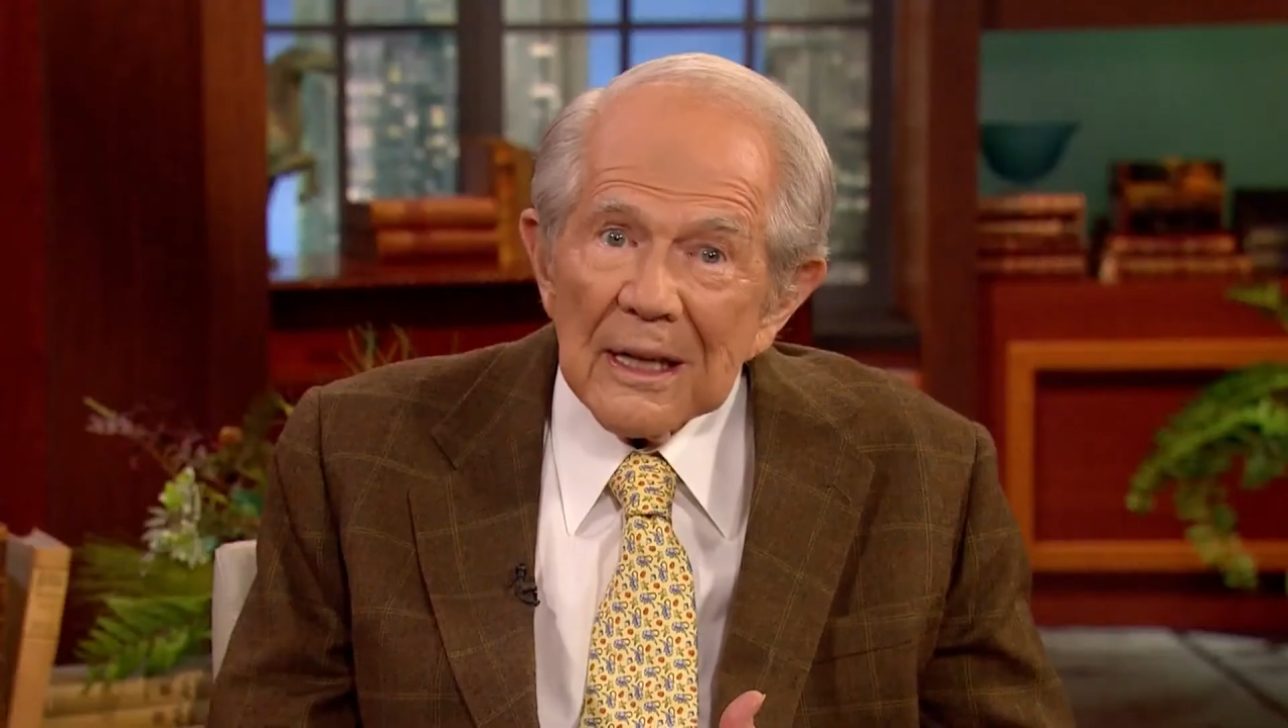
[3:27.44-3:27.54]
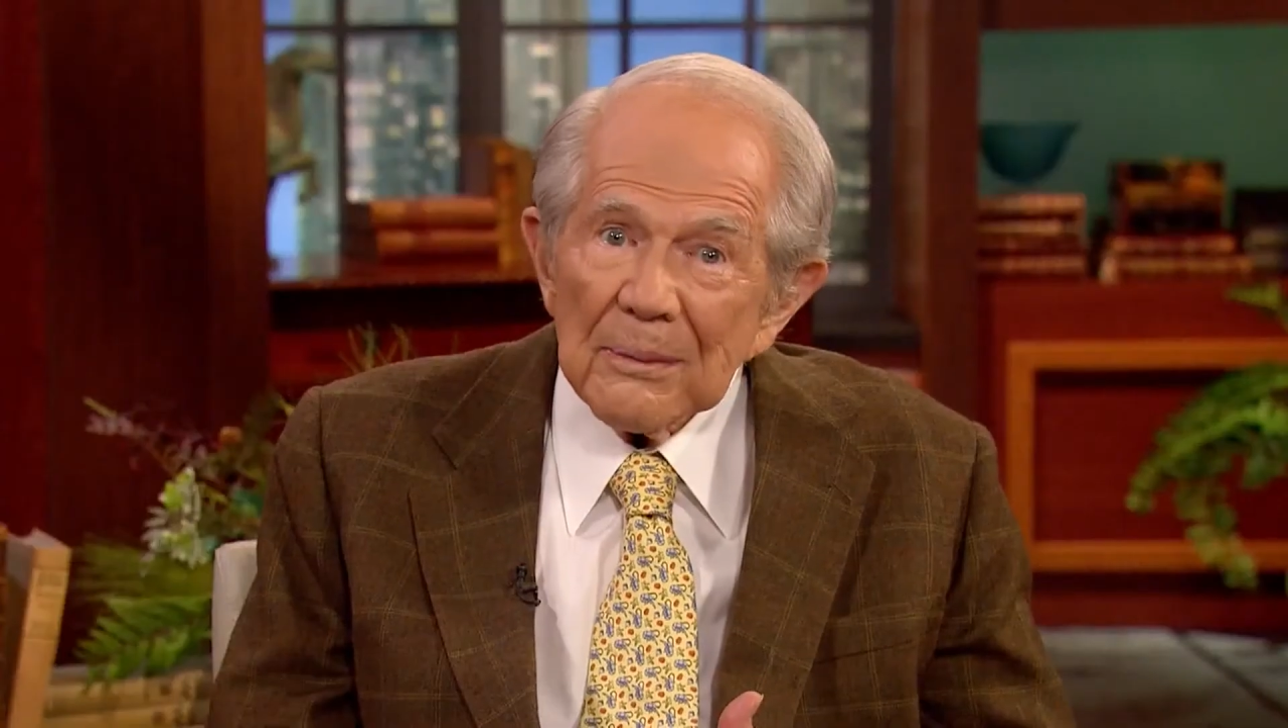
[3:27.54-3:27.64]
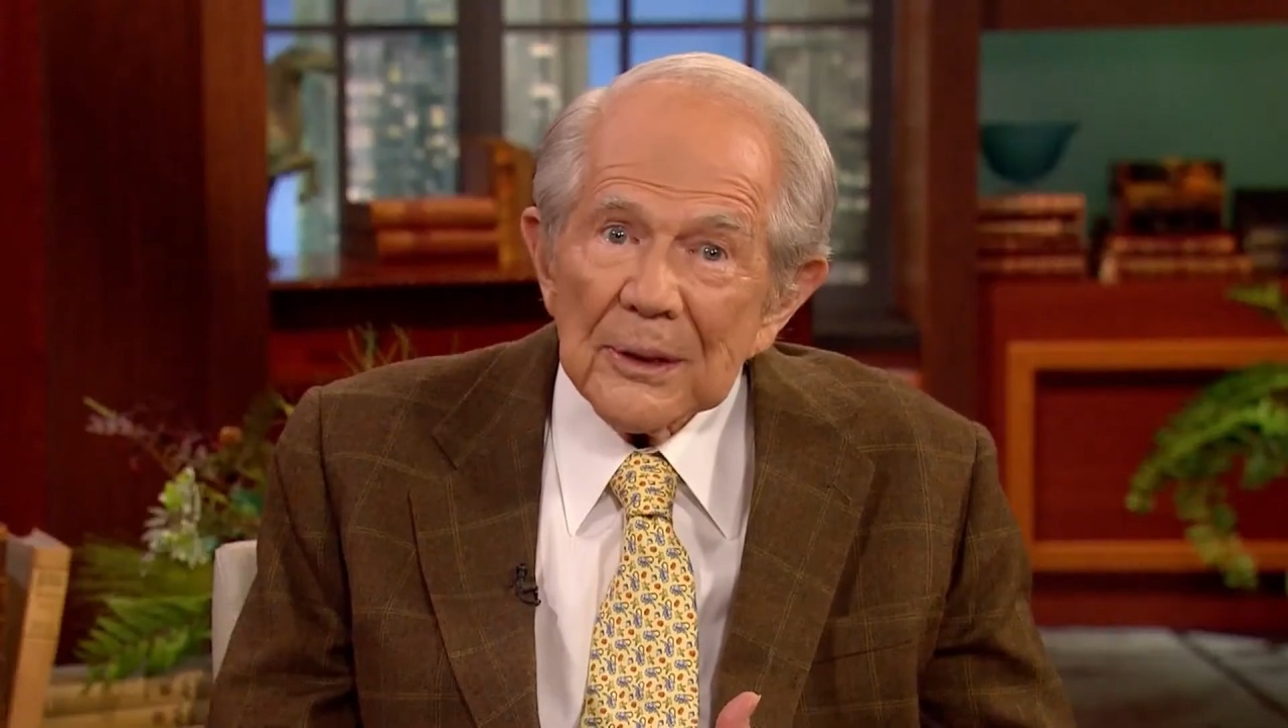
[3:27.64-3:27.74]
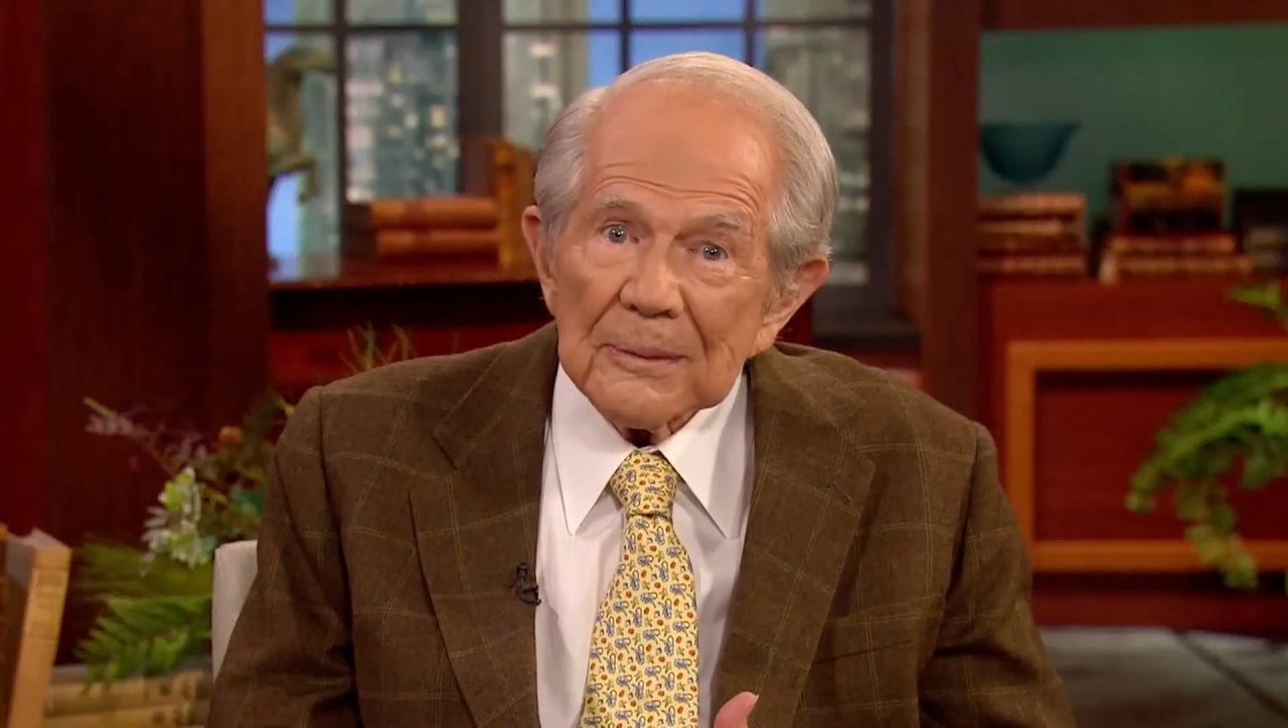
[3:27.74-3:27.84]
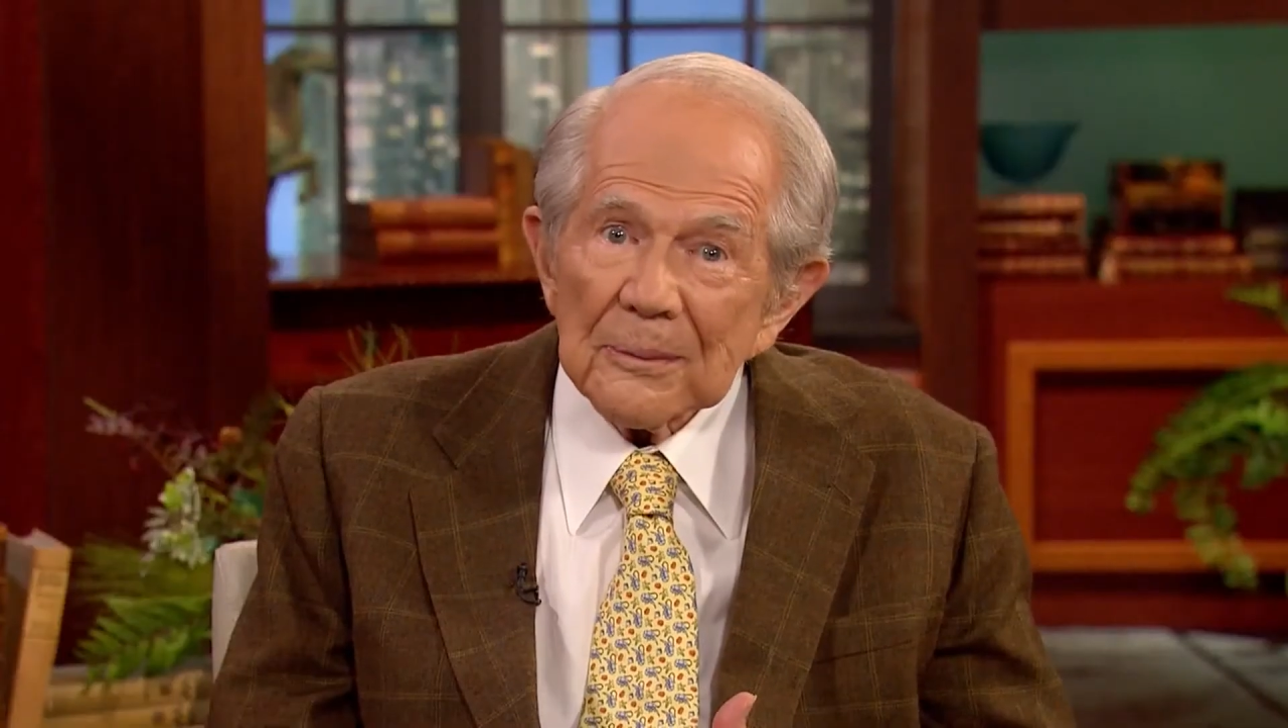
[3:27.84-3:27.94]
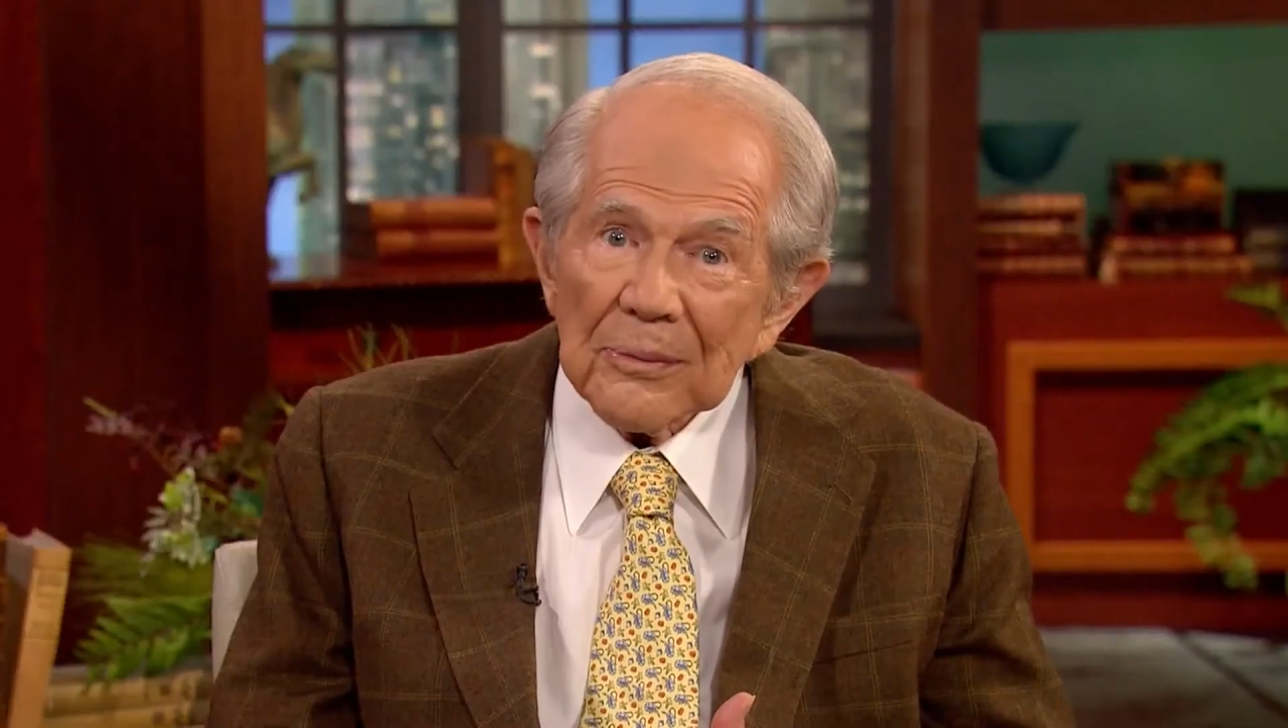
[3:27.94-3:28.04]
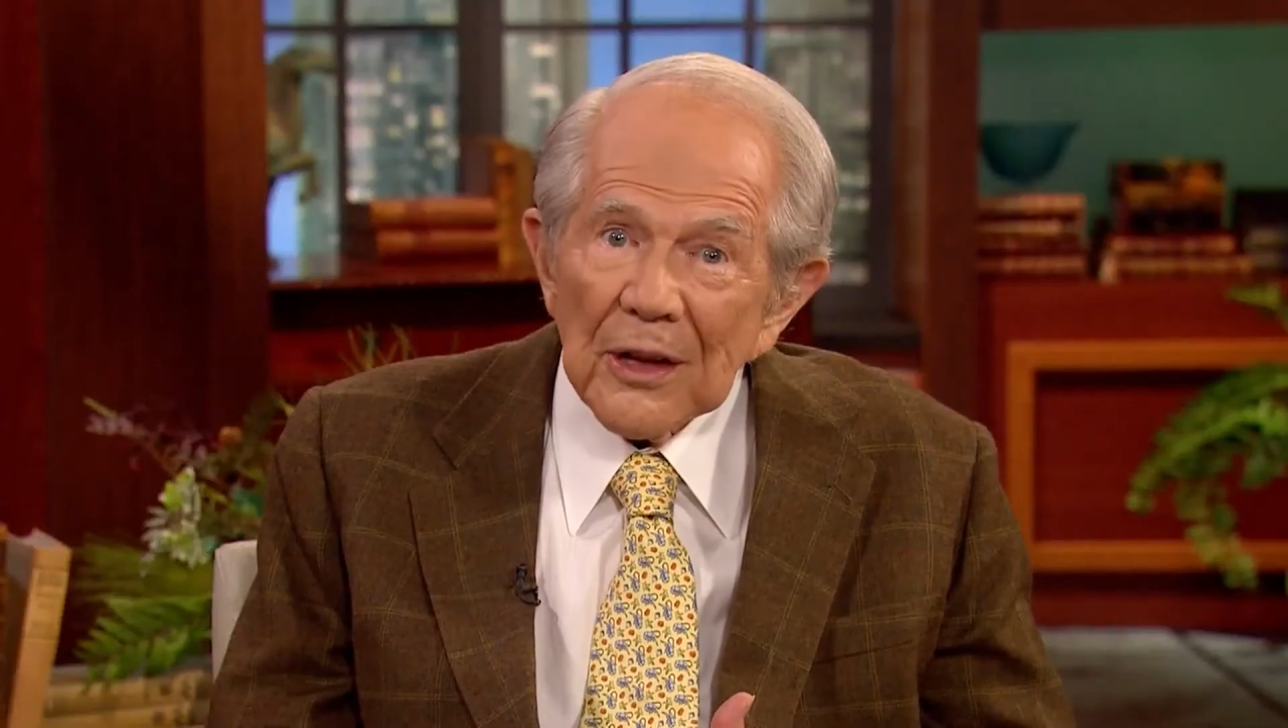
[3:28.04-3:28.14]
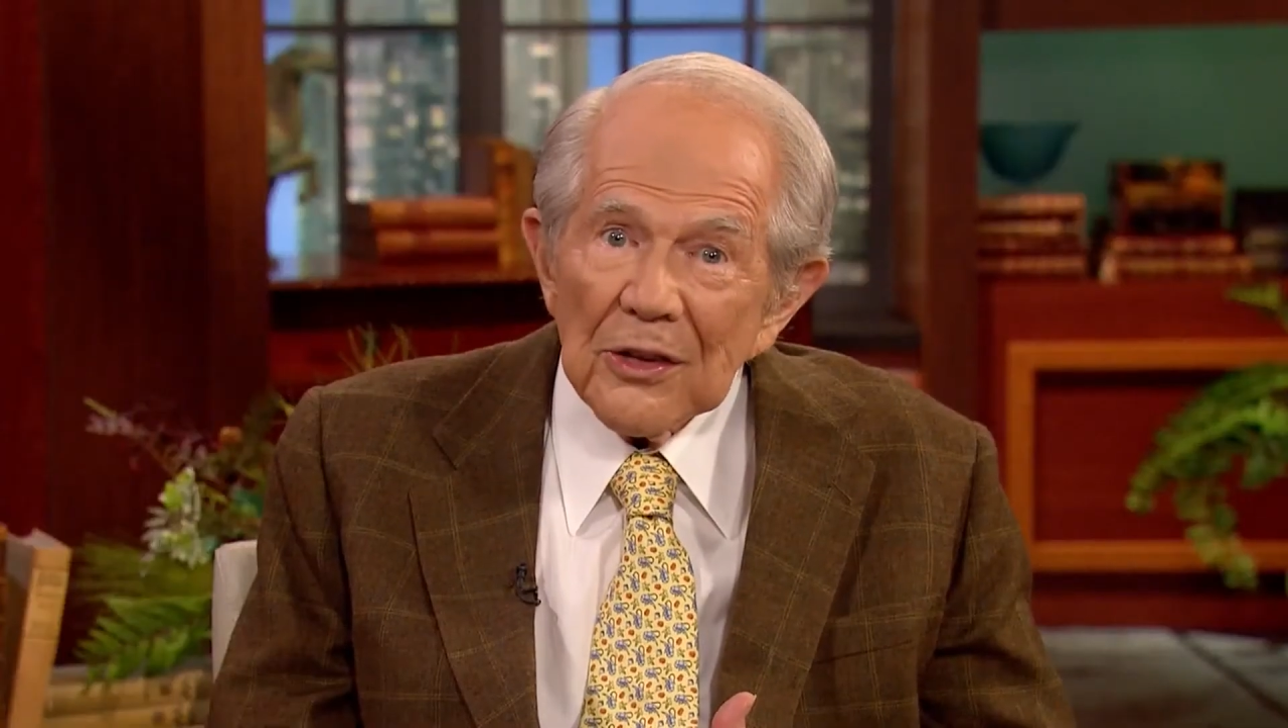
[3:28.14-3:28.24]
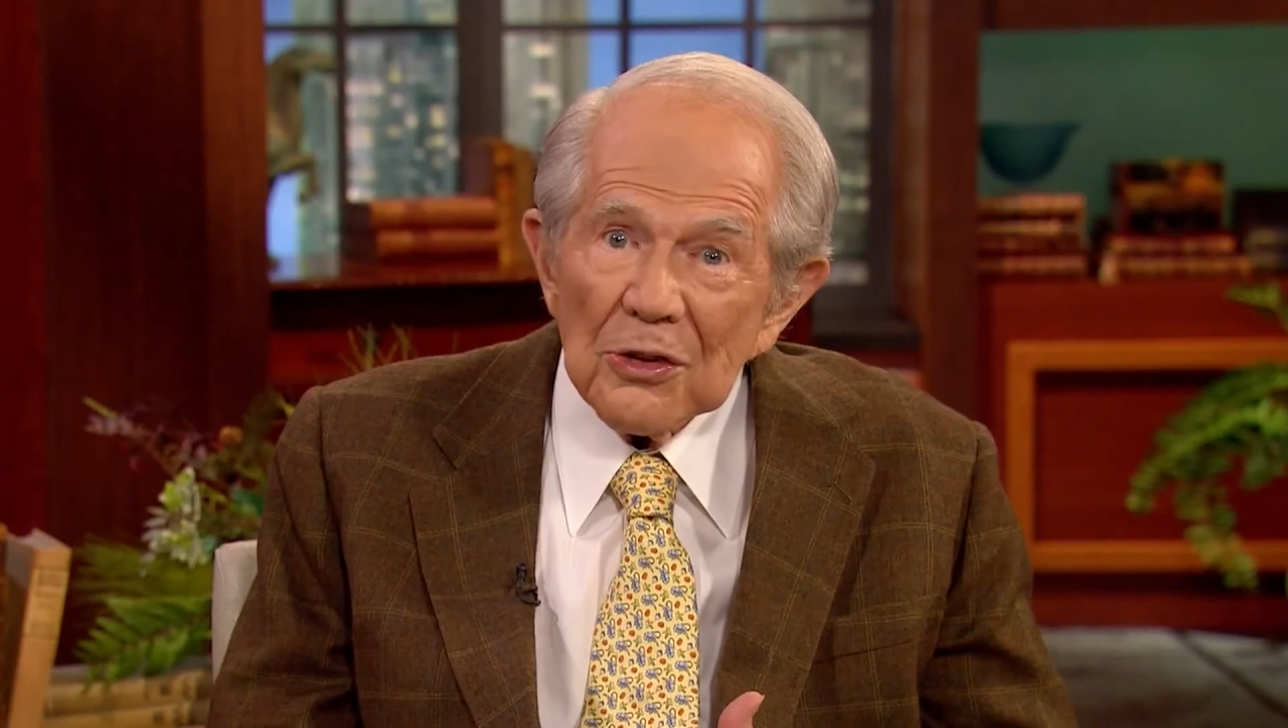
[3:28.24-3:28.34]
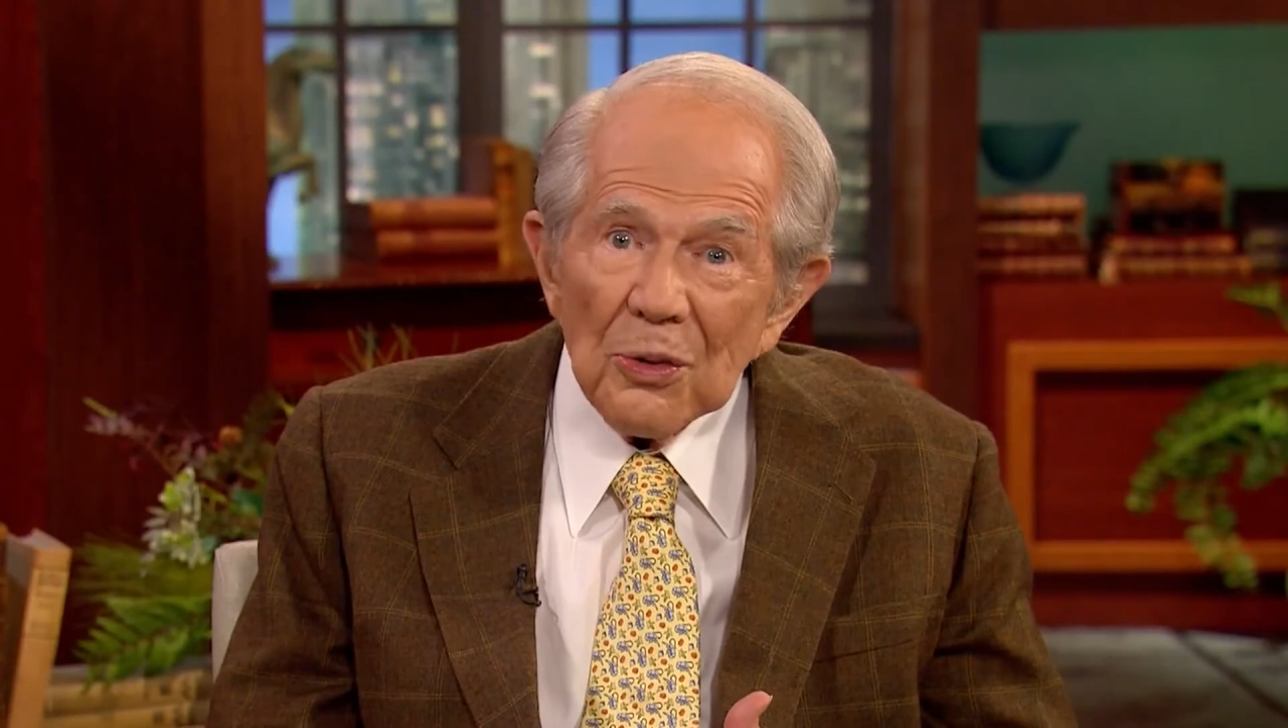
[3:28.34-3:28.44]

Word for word: But you're